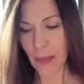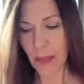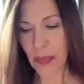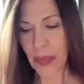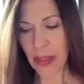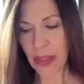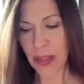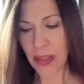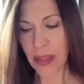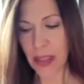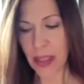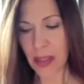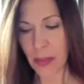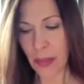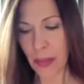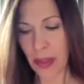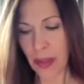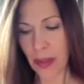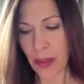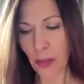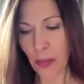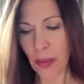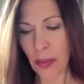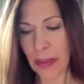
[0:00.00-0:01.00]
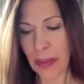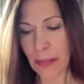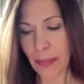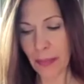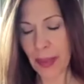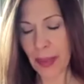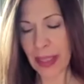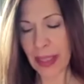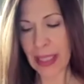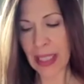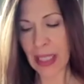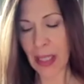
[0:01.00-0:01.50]
In this month, what I'm
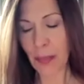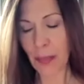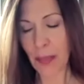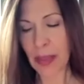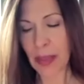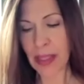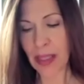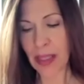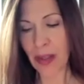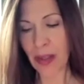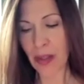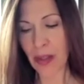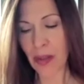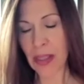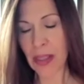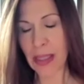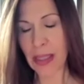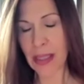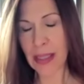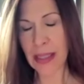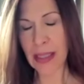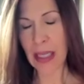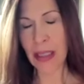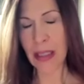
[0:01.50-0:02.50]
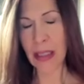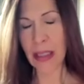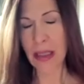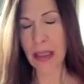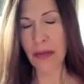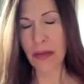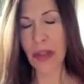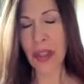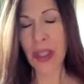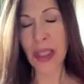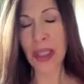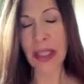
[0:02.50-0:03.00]
picking up is that there is a sense
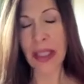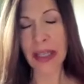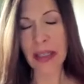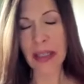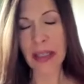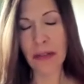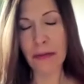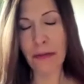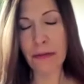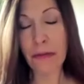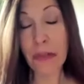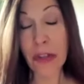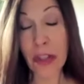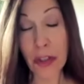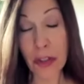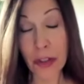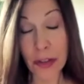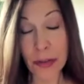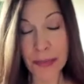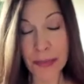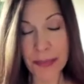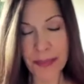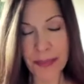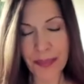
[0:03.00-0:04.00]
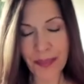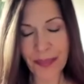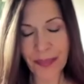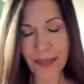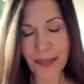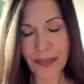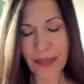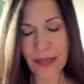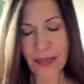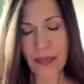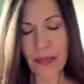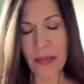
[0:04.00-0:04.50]
of collective fear
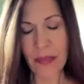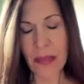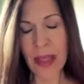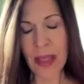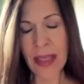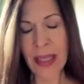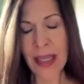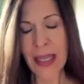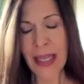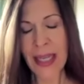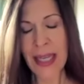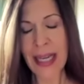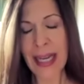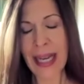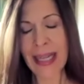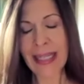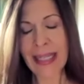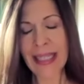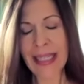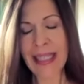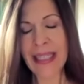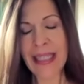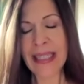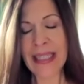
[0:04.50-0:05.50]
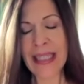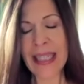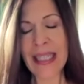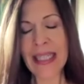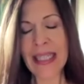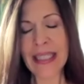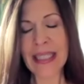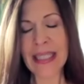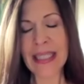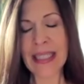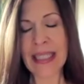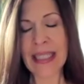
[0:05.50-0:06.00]
and in
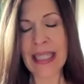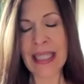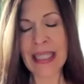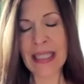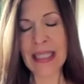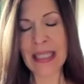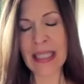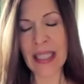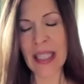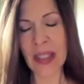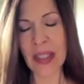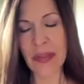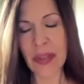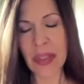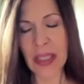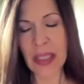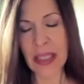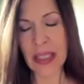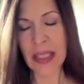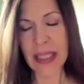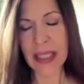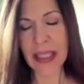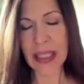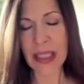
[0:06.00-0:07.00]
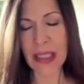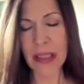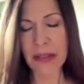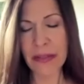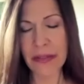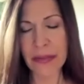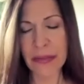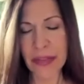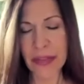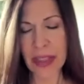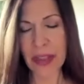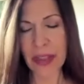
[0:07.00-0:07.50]
that sensing of collective
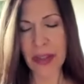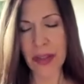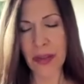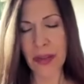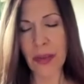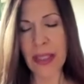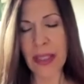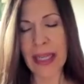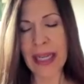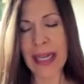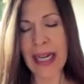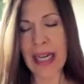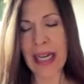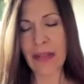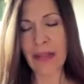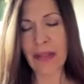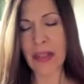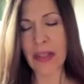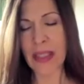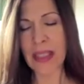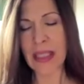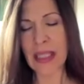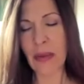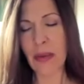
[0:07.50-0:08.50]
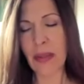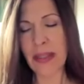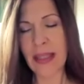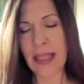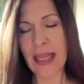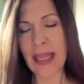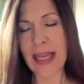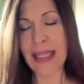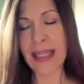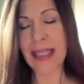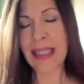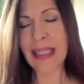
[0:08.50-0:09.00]
fear, what I have to say with
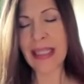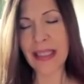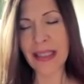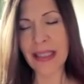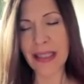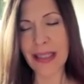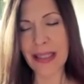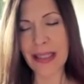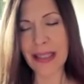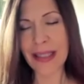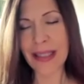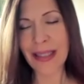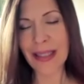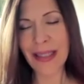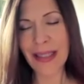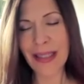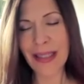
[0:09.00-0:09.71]
that is